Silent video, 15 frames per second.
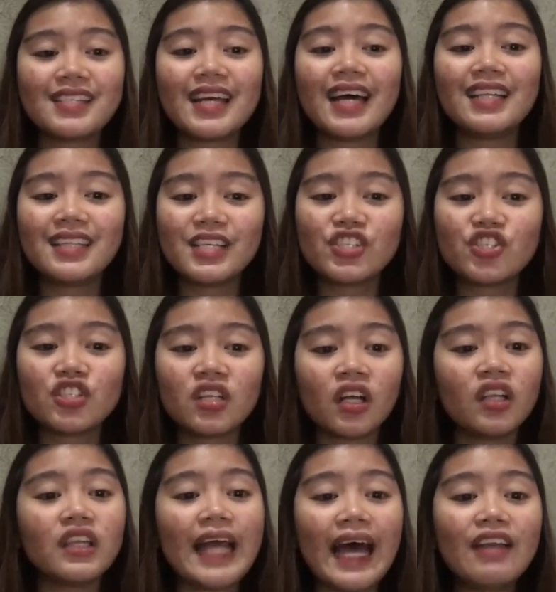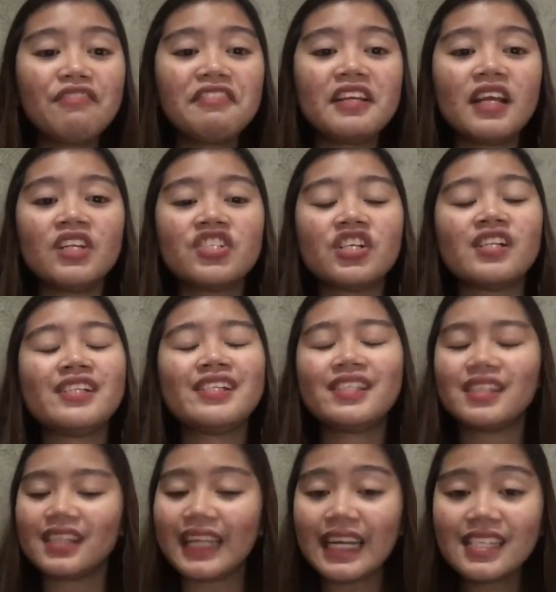additional non-financial
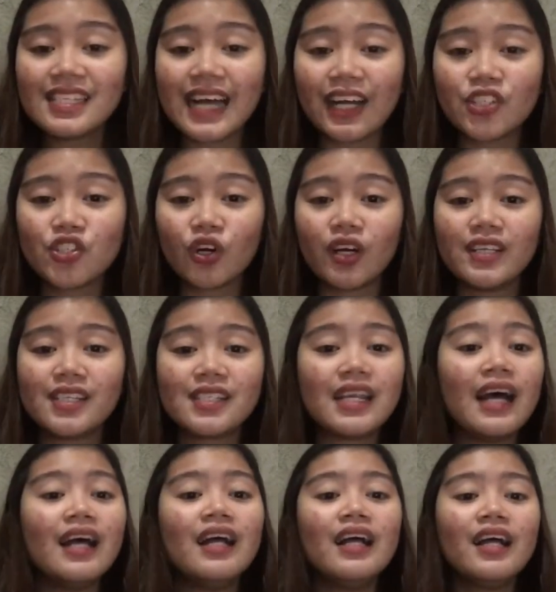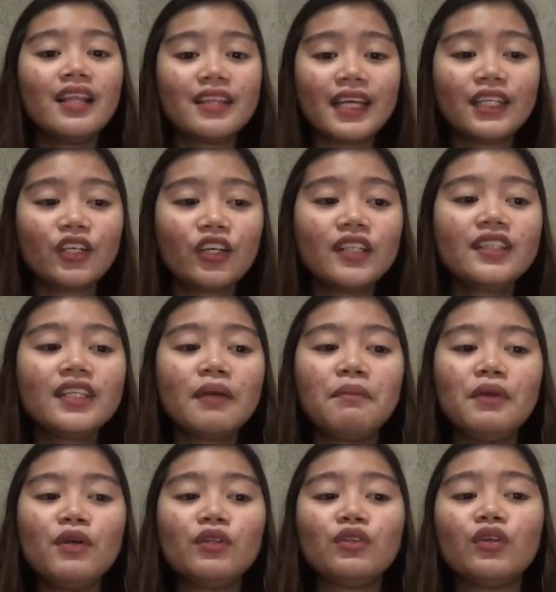transactions that
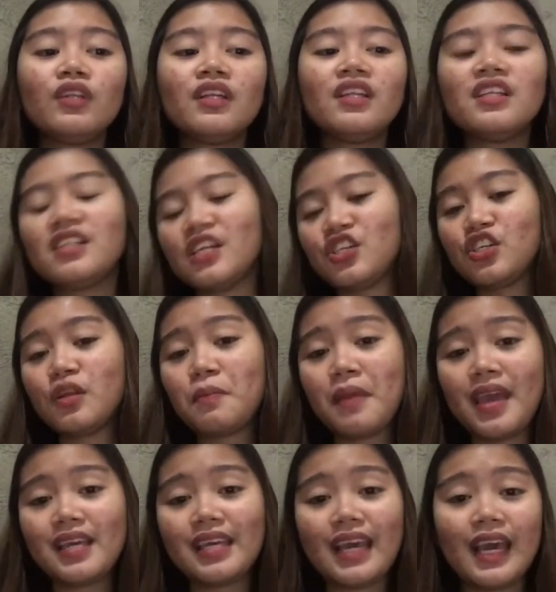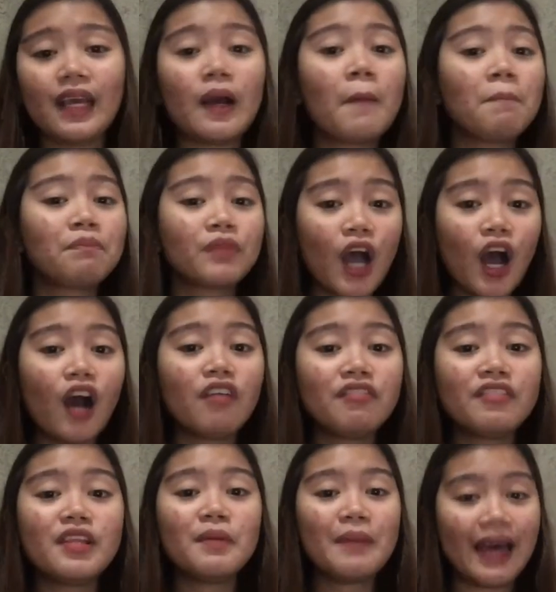contribute to the decision-making of
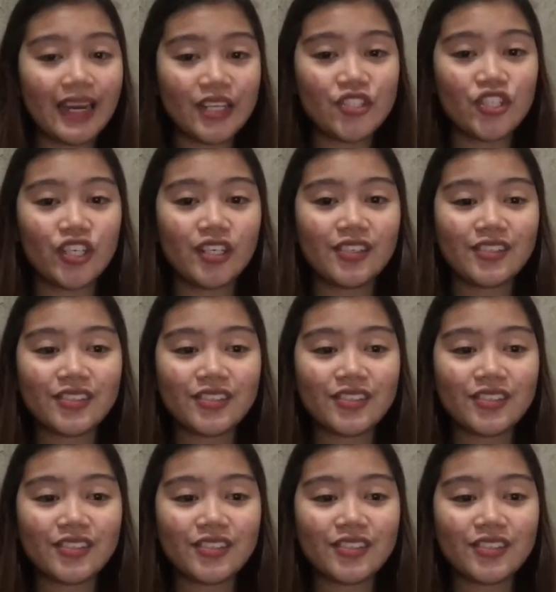the managers.